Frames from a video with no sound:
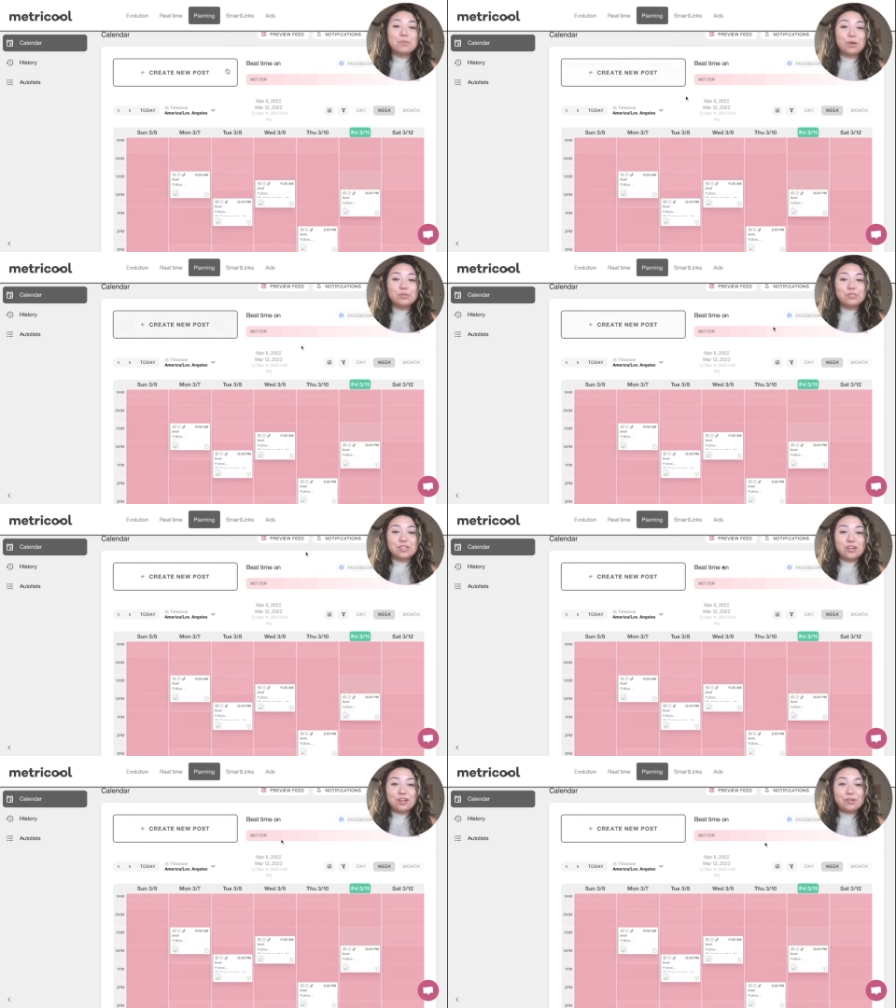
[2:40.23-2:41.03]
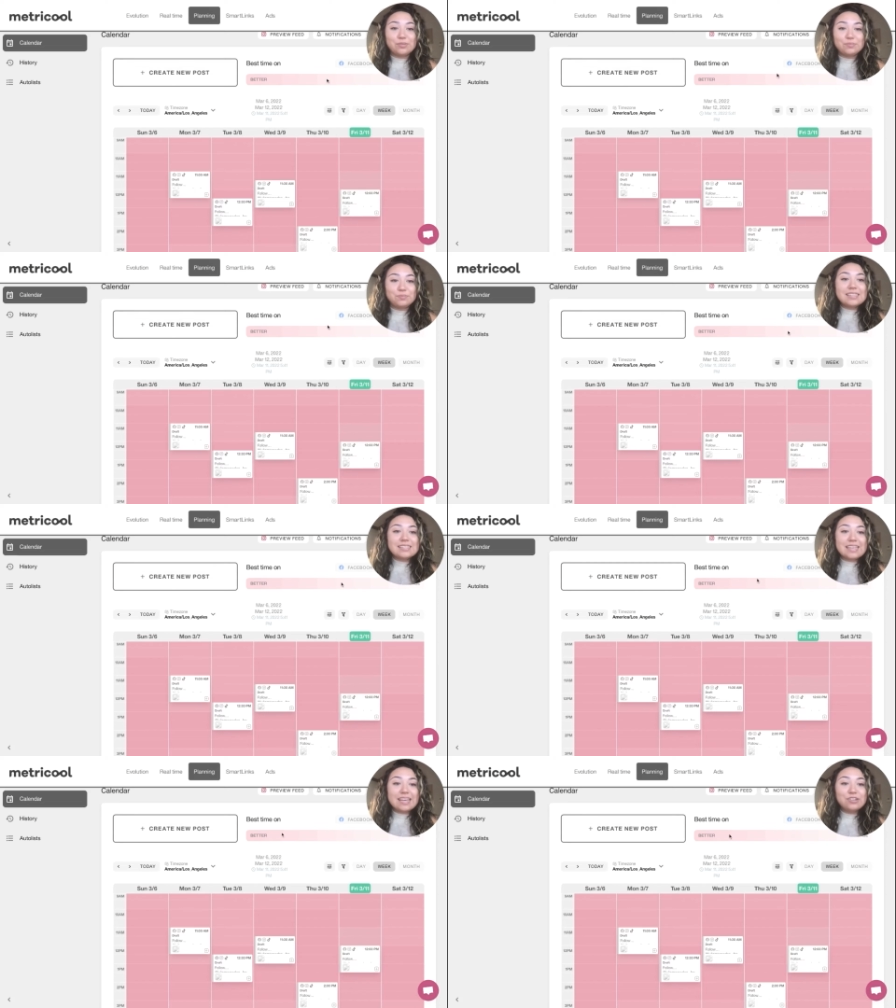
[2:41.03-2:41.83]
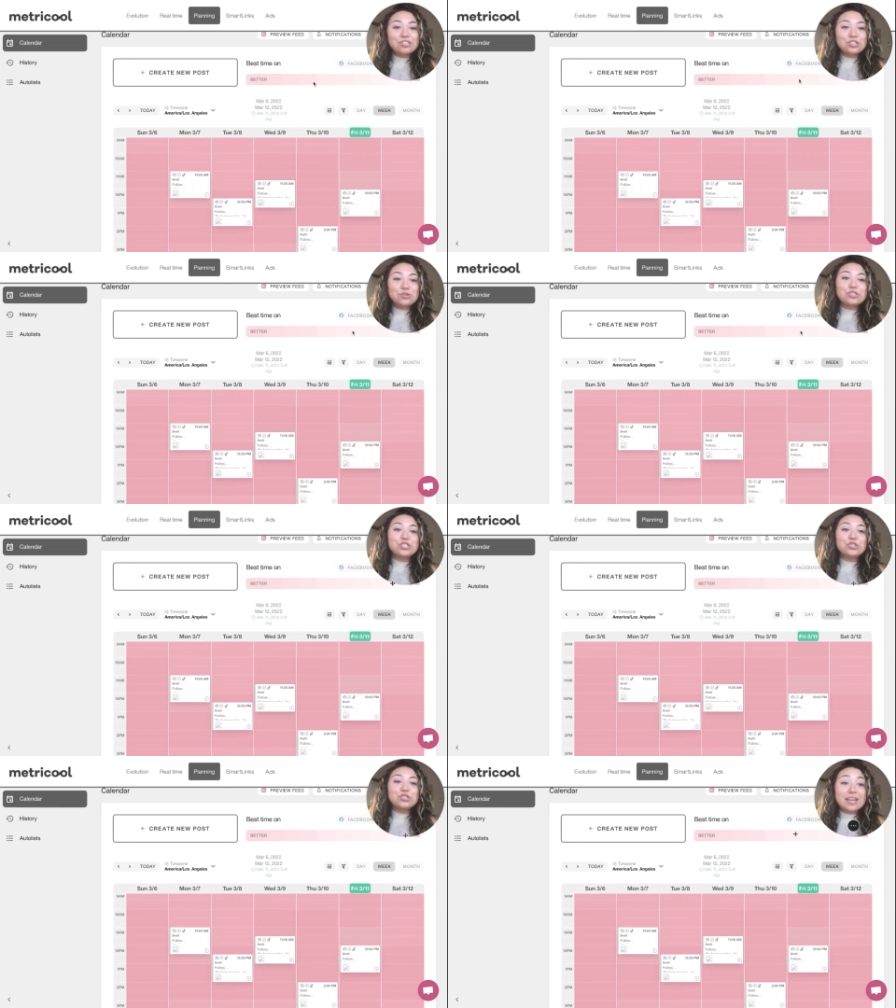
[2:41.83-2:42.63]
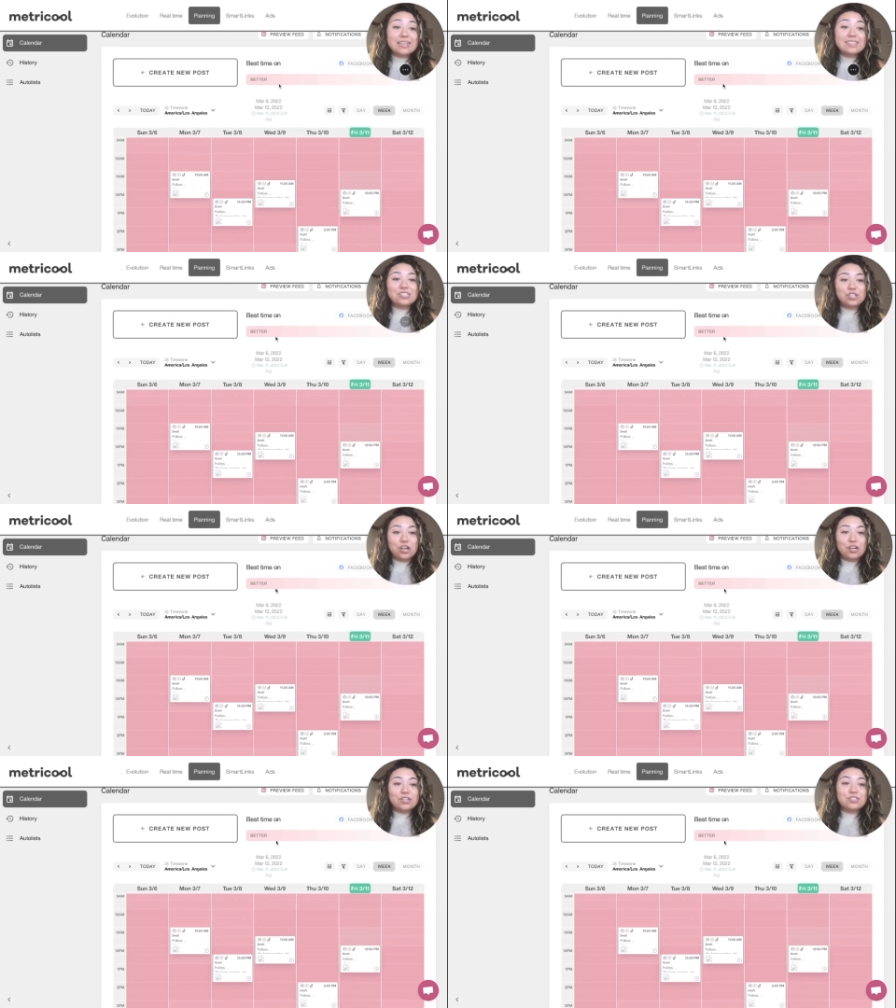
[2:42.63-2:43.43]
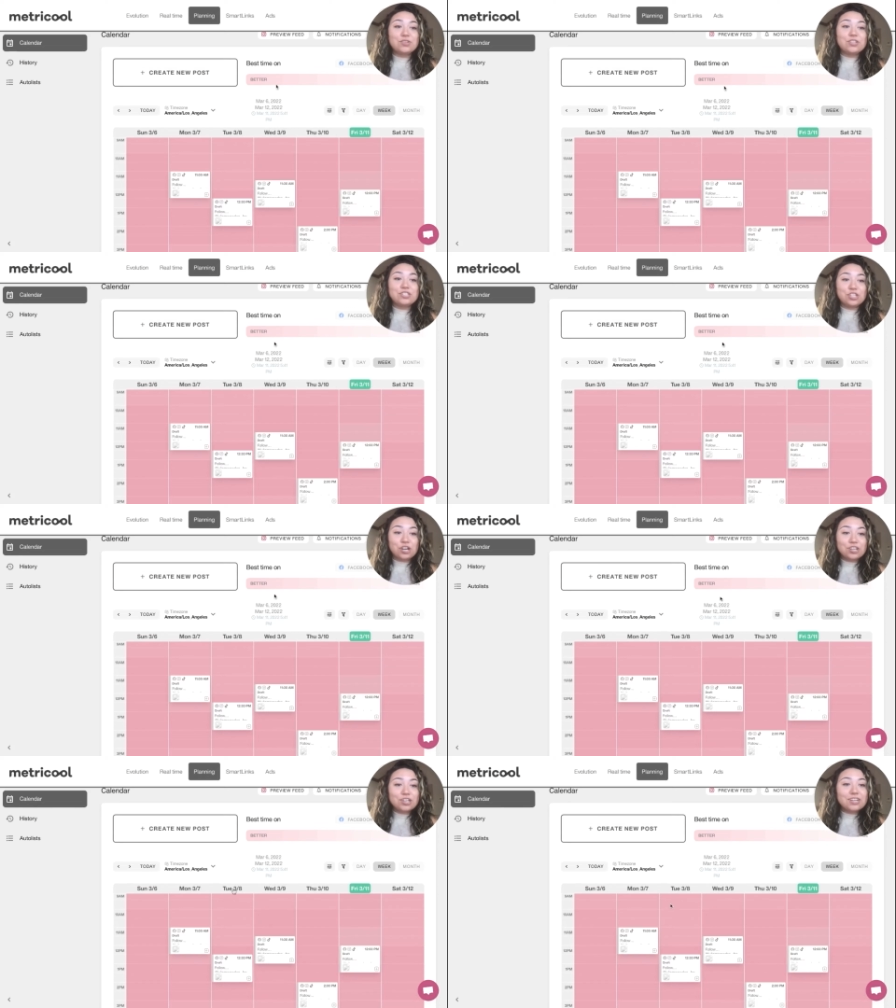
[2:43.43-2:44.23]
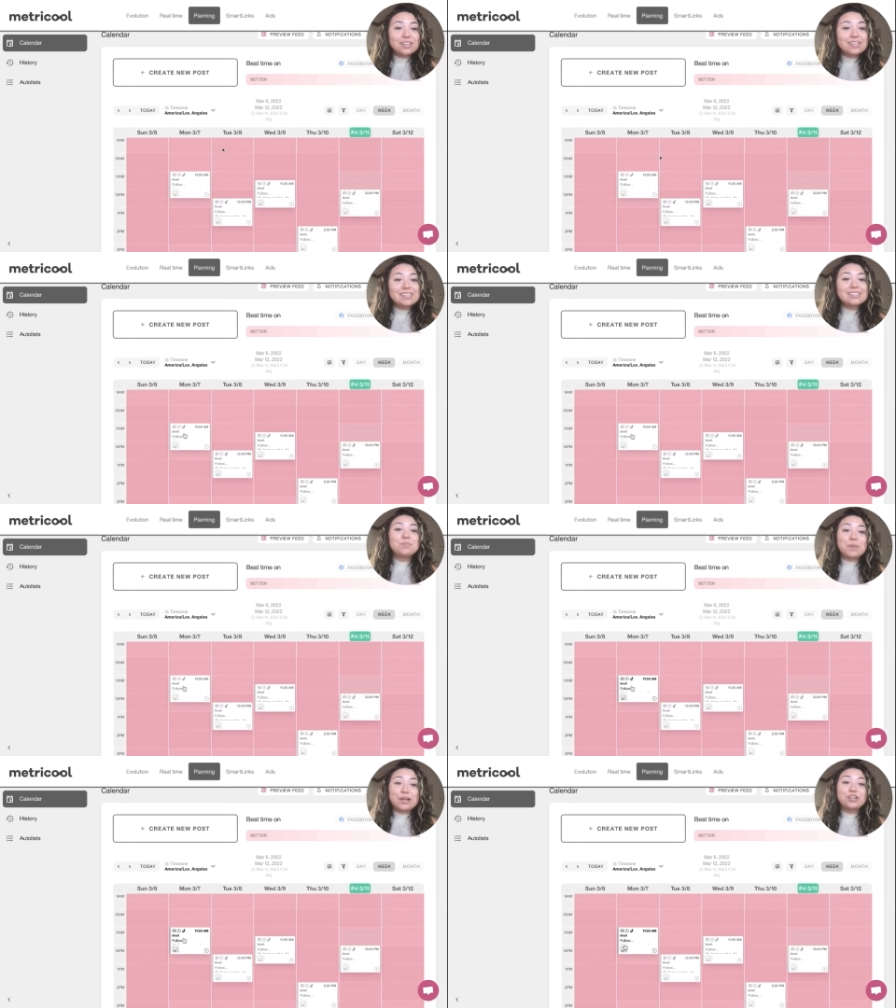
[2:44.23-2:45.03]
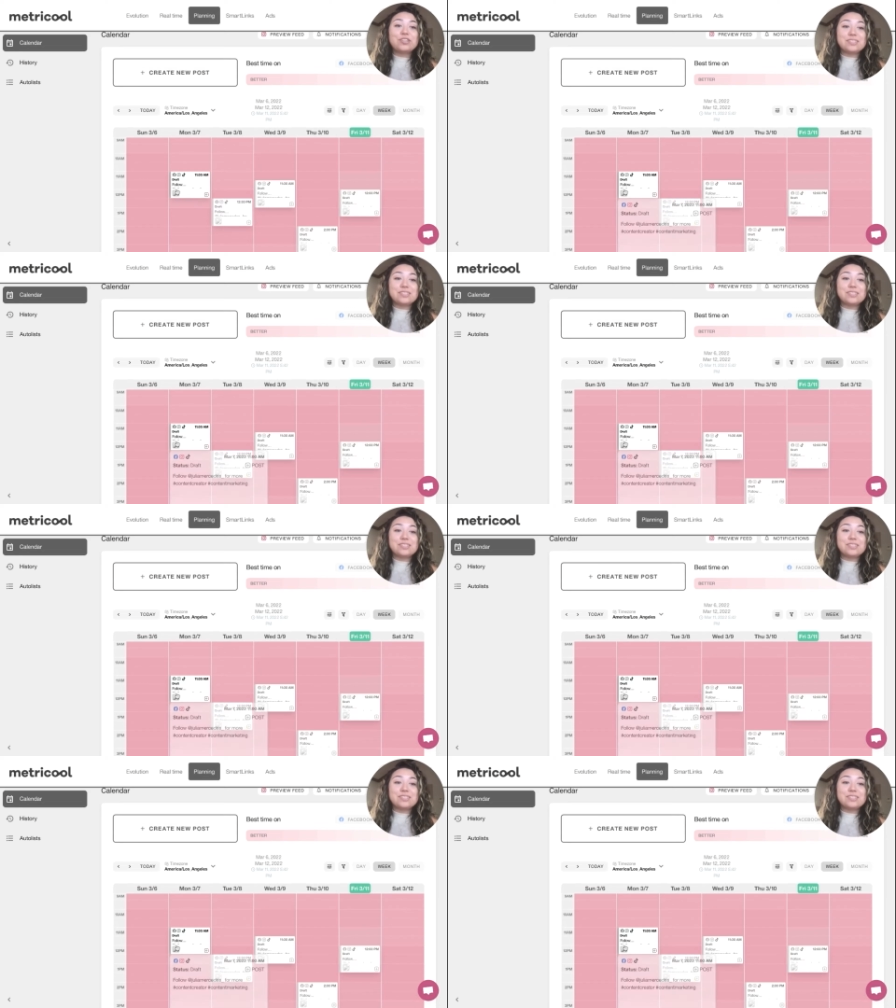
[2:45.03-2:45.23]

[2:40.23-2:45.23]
to post are. The scale shows you light to dark, so the darker it is, the better